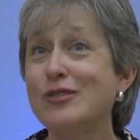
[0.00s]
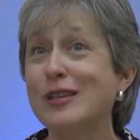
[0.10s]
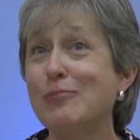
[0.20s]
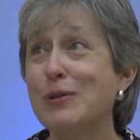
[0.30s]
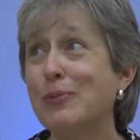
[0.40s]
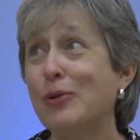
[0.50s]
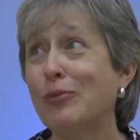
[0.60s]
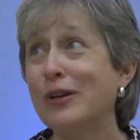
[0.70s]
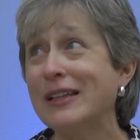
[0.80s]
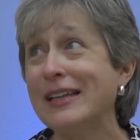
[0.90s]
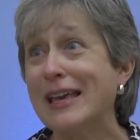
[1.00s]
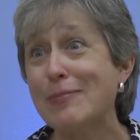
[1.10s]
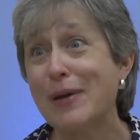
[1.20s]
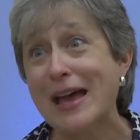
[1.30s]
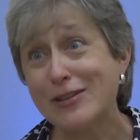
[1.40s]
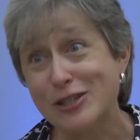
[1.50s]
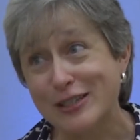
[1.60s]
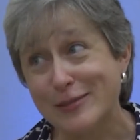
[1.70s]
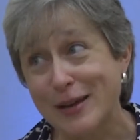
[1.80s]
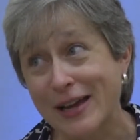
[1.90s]
that people really get
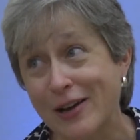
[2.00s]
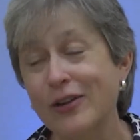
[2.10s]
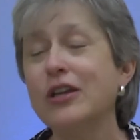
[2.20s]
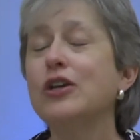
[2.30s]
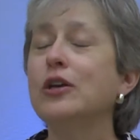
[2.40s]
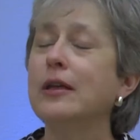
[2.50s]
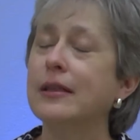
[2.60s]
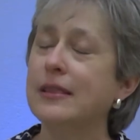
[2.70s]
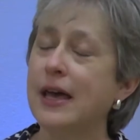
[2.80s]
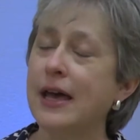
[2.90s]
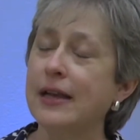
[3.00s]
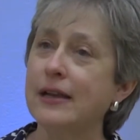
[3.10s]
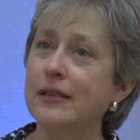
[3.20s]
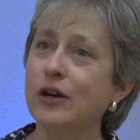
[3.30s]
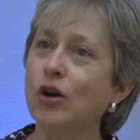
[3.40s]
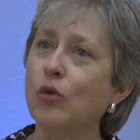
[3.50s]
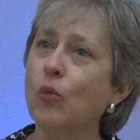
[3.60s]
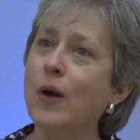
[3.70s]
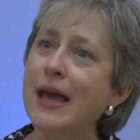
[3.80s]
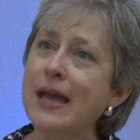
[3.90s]
passionate about, that there are
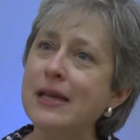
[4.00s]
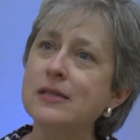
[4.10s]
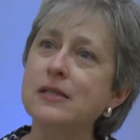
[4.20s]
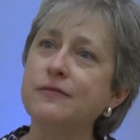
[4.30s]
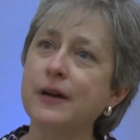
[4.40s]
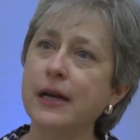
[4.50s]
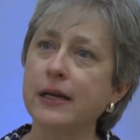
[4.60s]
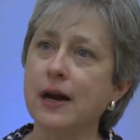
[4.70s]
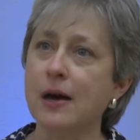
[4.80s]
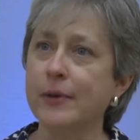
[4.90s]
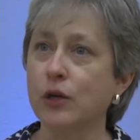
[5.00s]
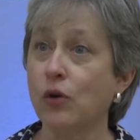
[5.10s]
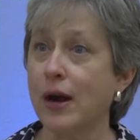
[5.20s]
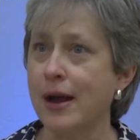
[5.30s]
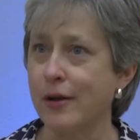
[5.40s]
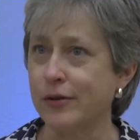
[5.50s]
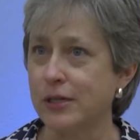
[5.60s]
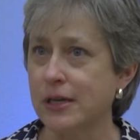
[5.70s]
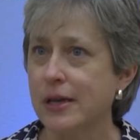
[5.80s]
ways to find common ground.